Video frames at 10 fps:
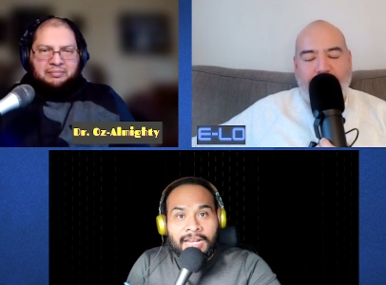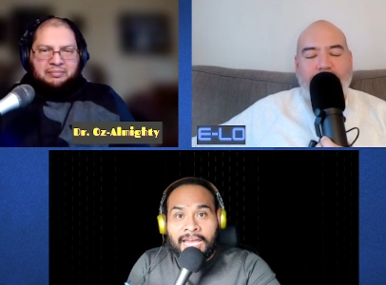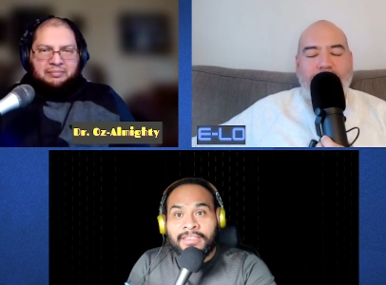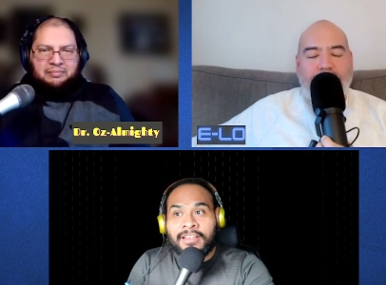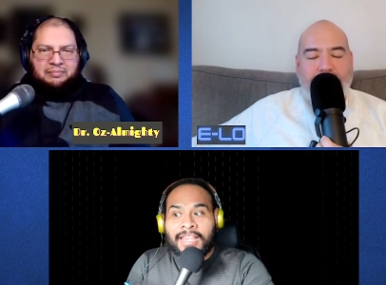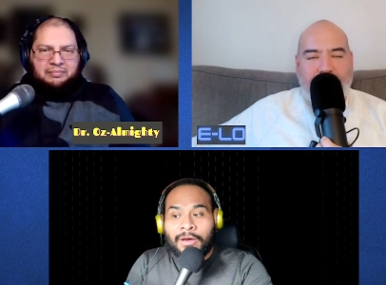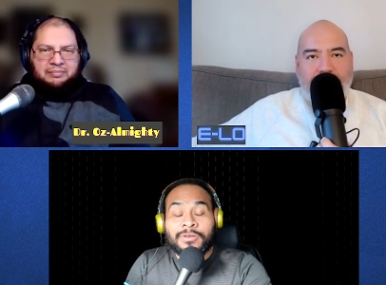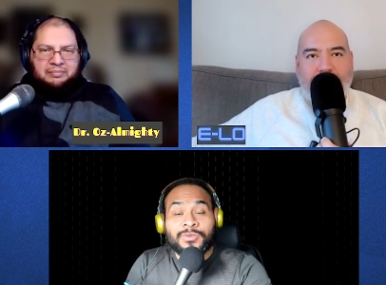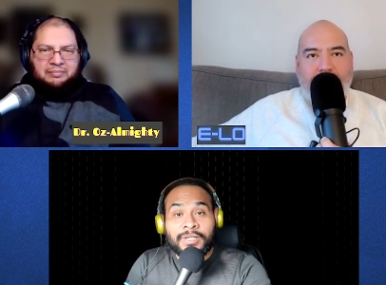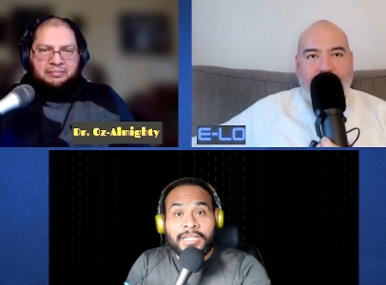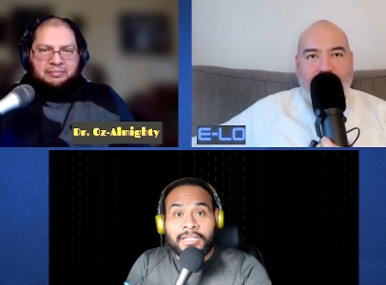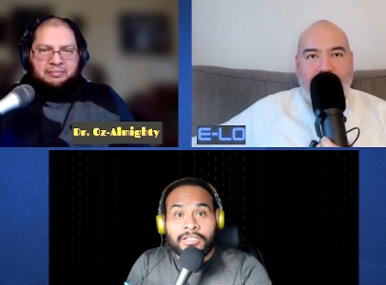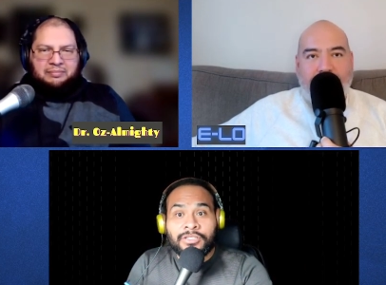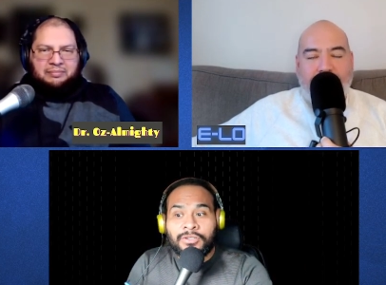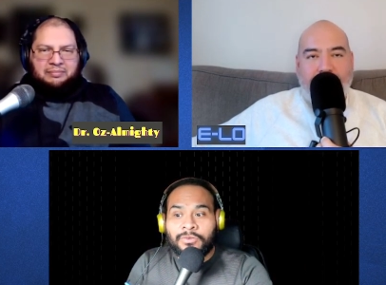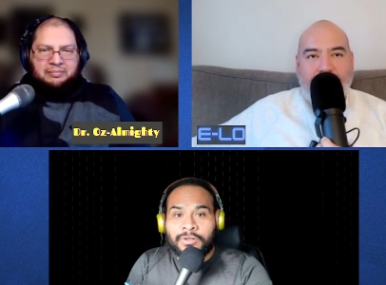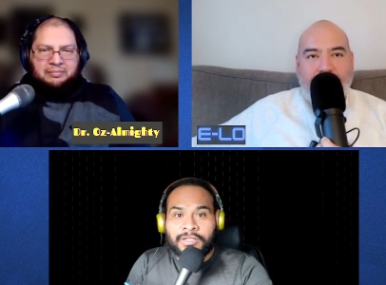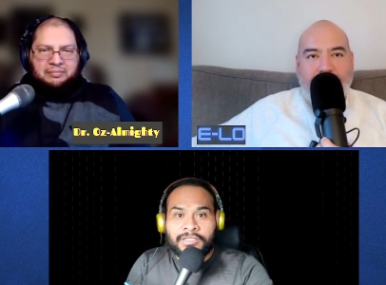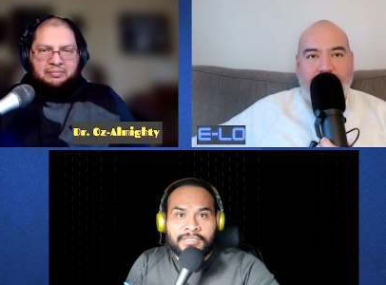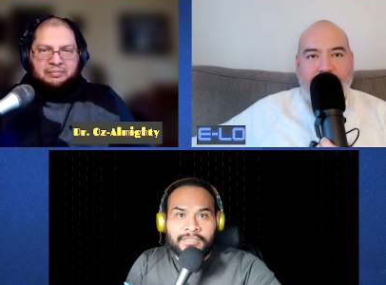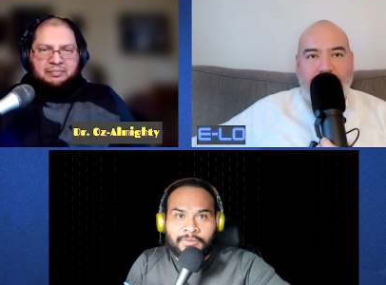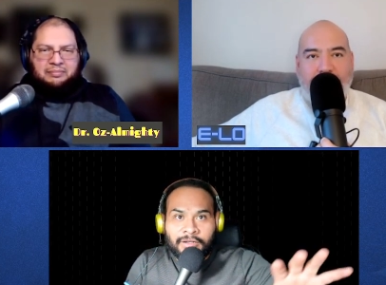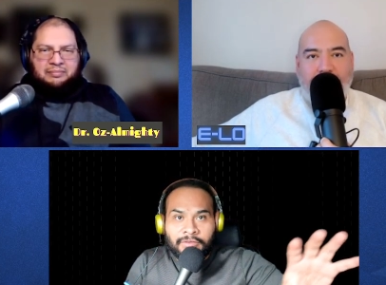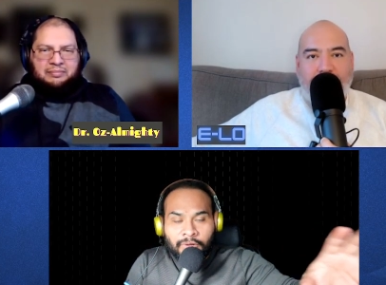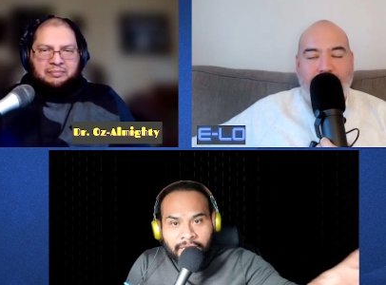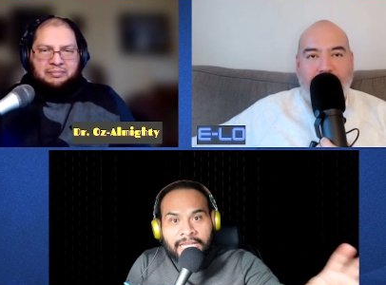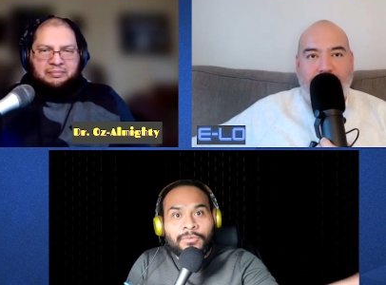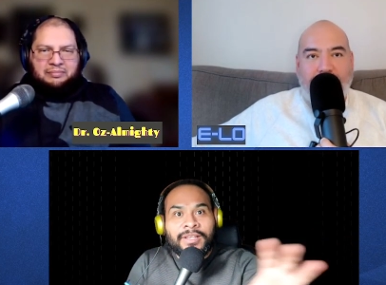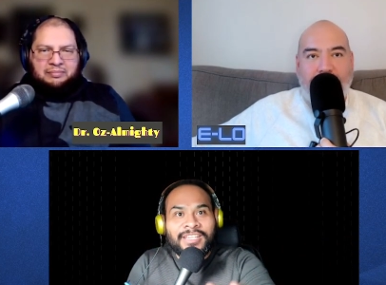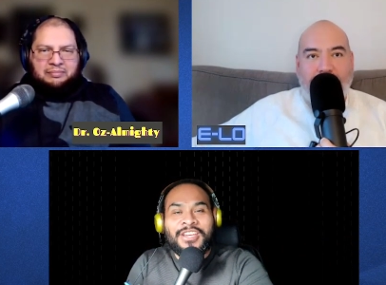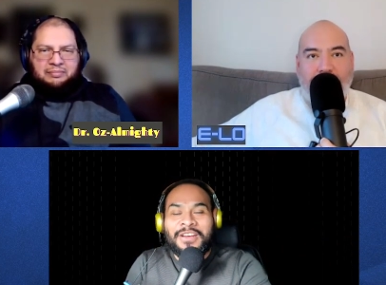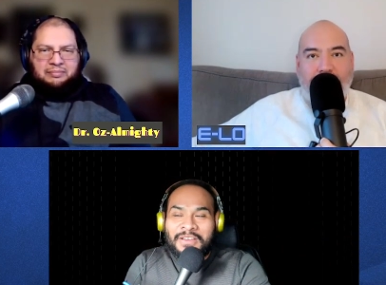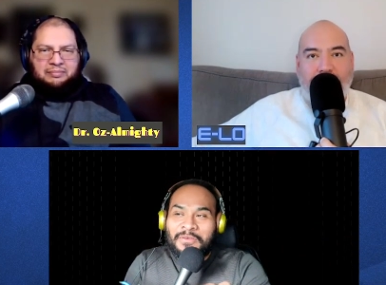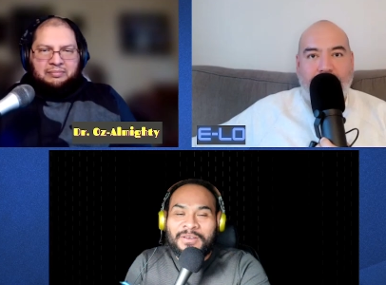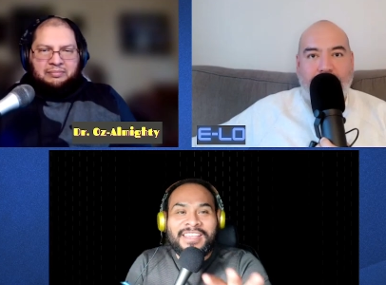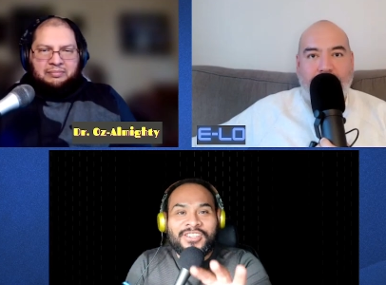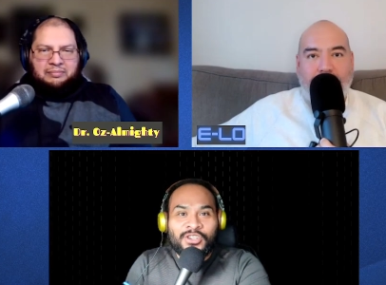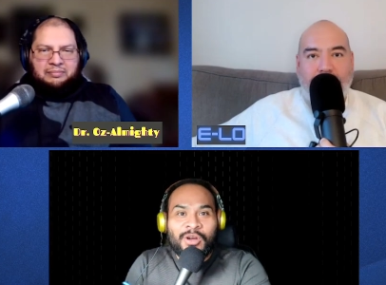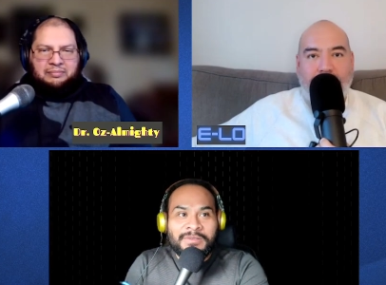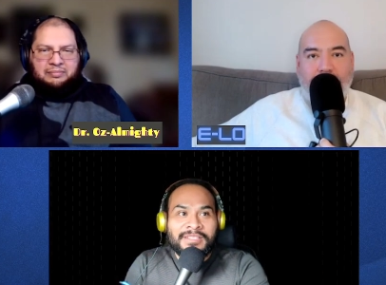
Speaker 1: I thought that was really good too, where she's where where they when they show, when they show up to